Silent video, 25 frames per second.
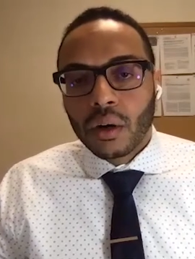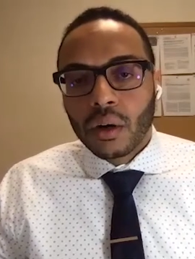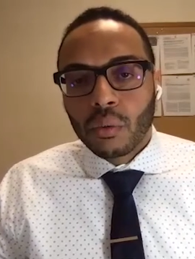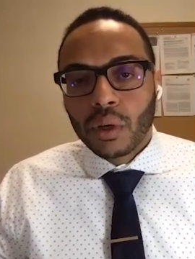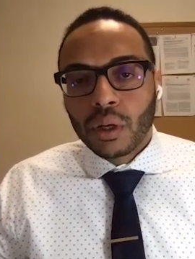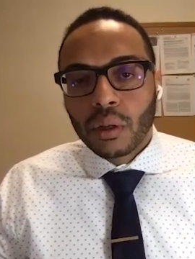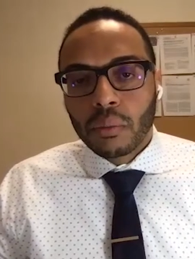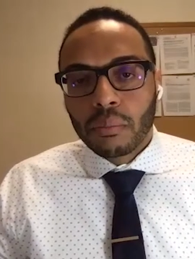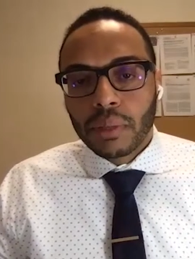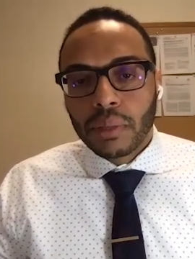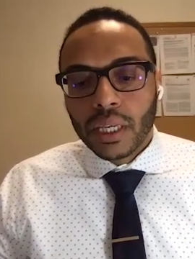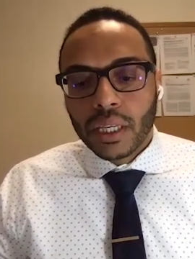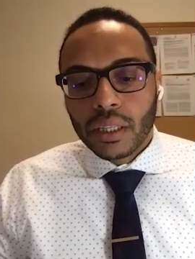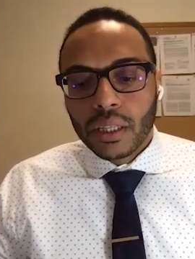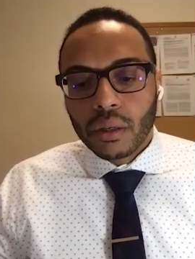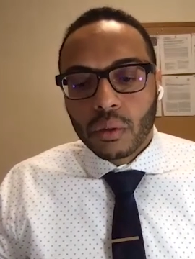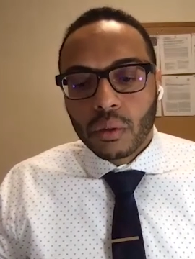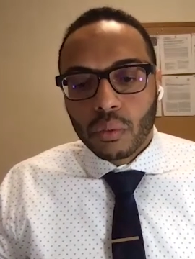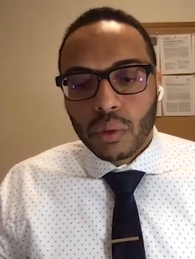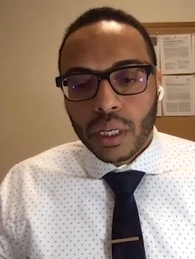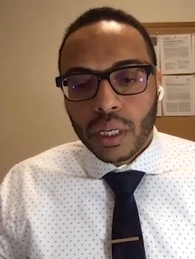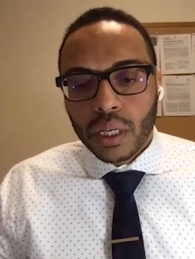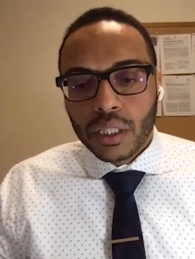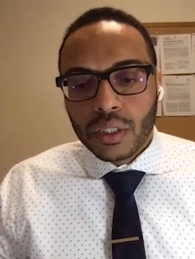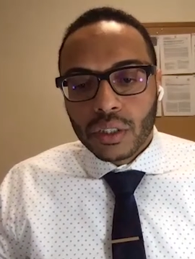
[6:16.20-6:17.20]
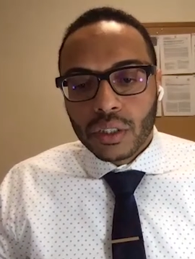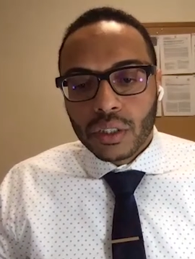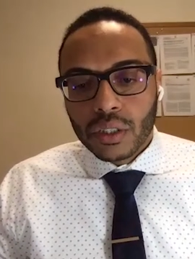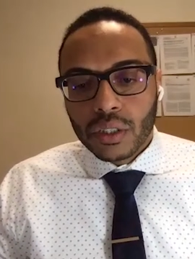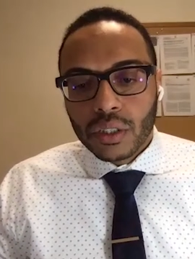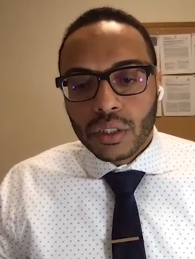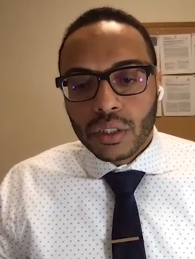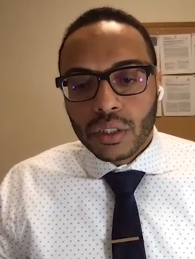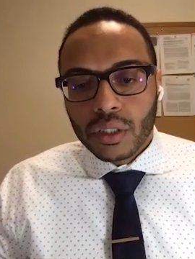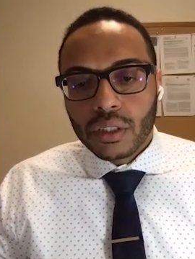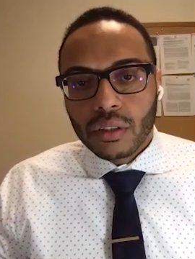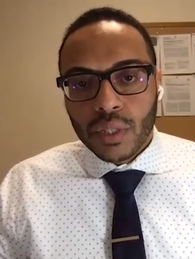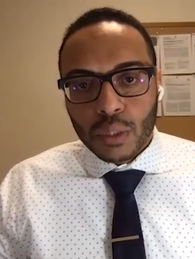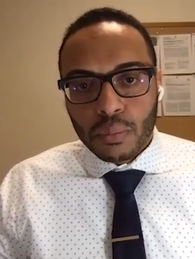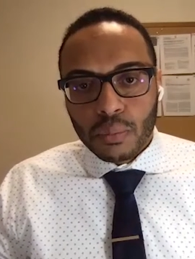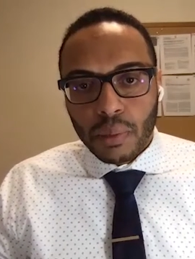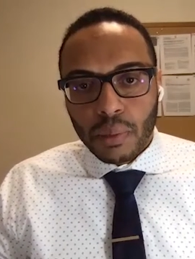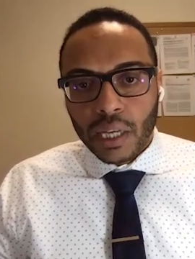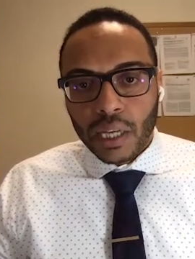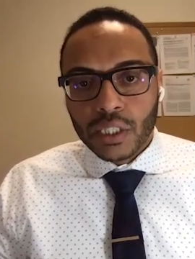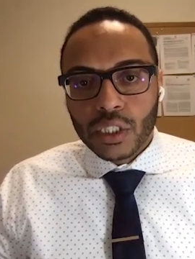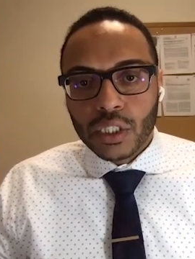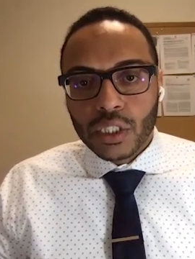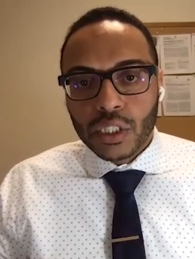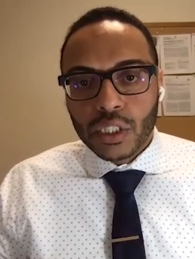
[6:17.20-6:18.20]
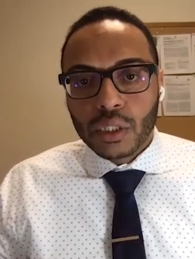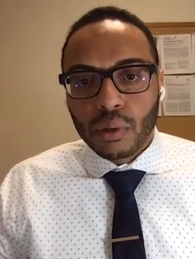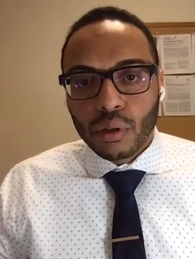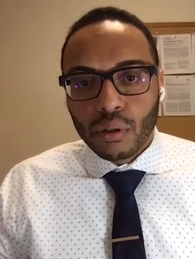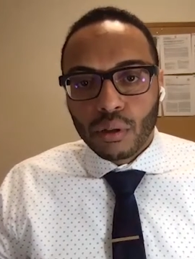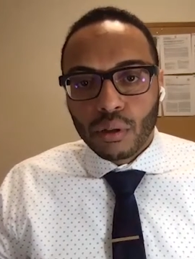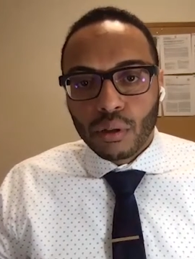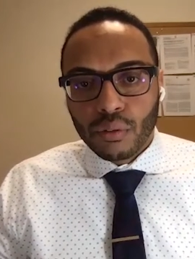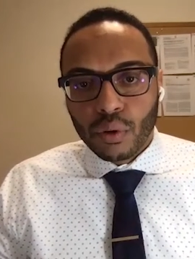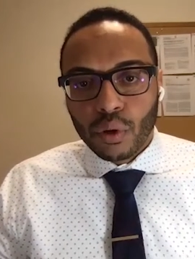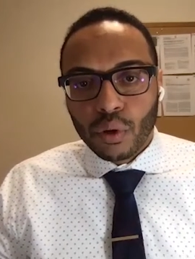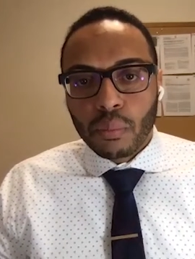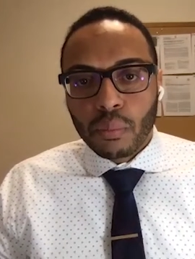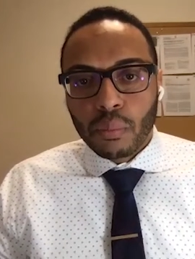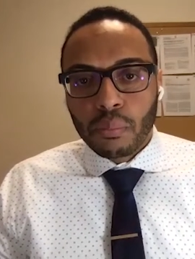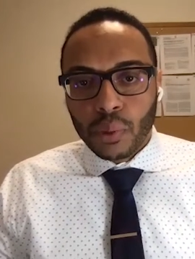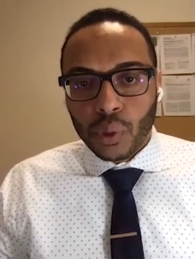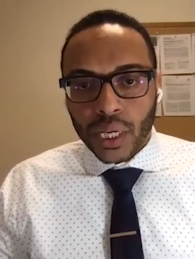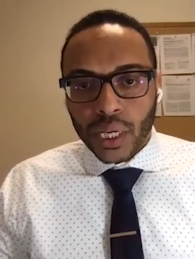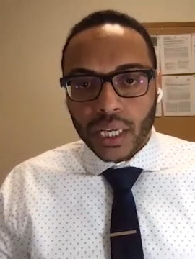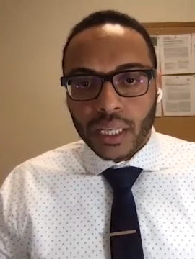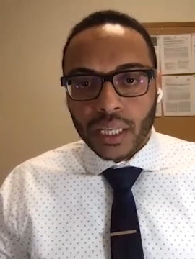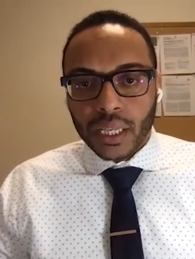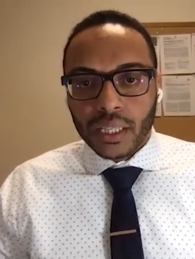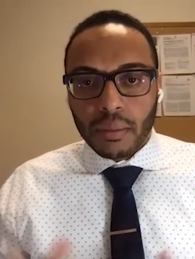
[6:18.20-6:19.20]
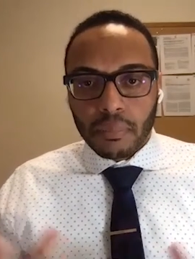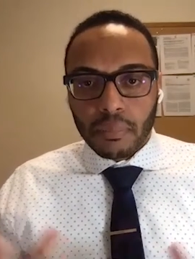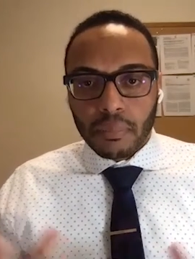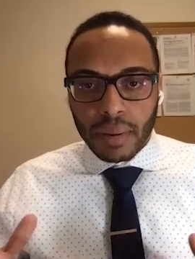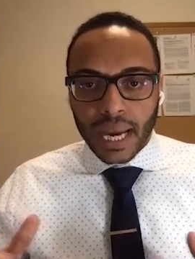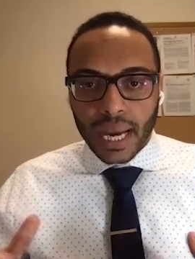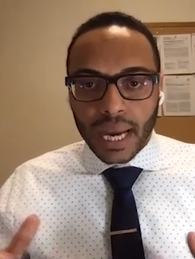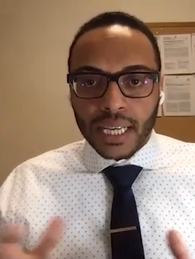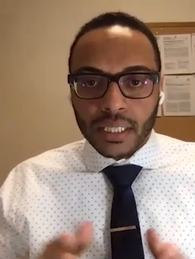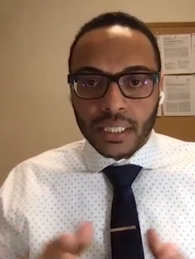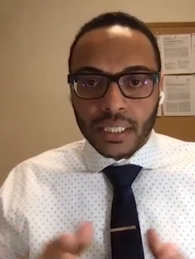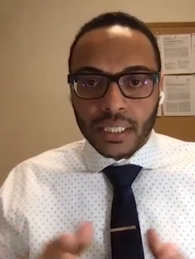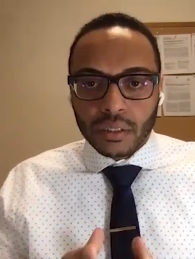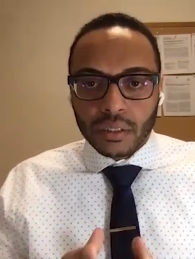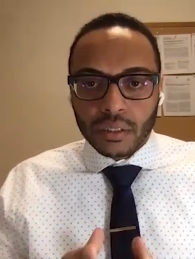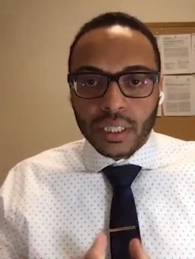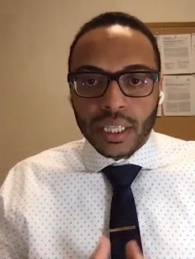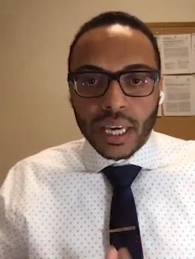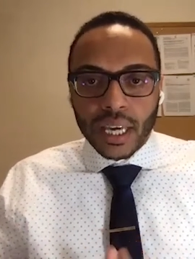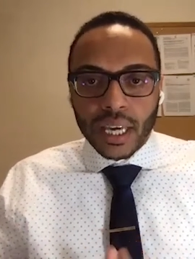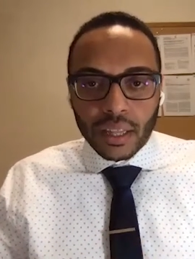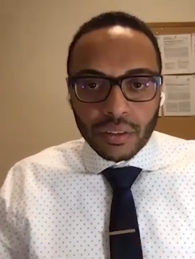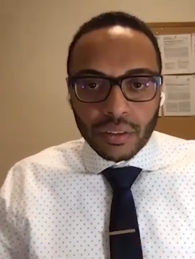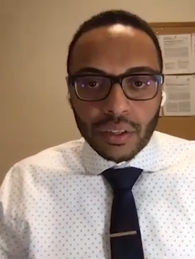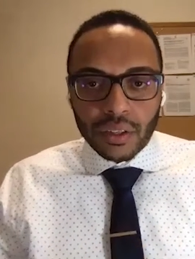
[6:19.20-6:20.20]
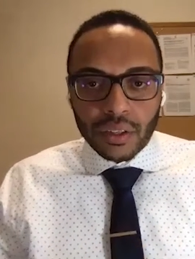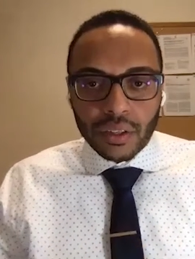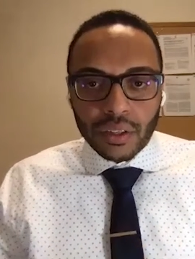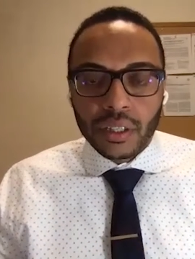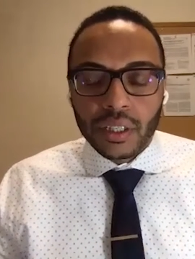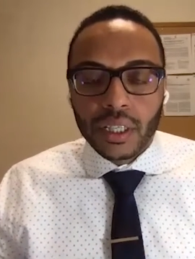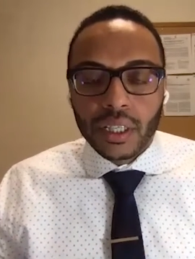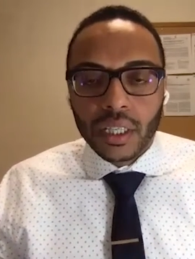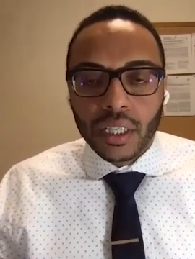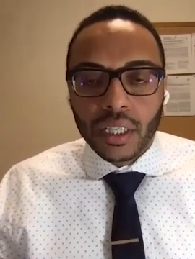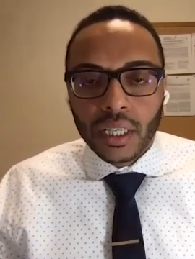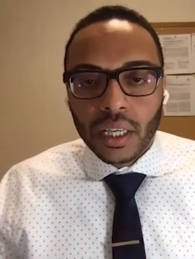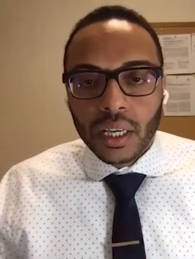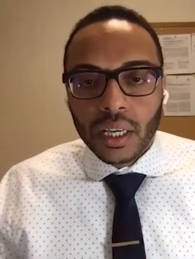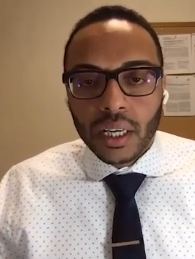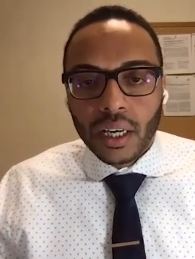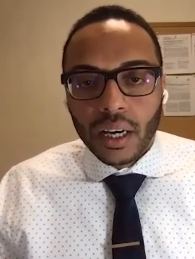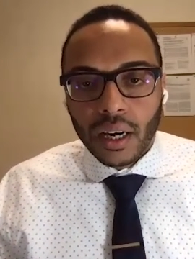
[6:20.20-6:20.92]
will be the ones responsible for putting the packet together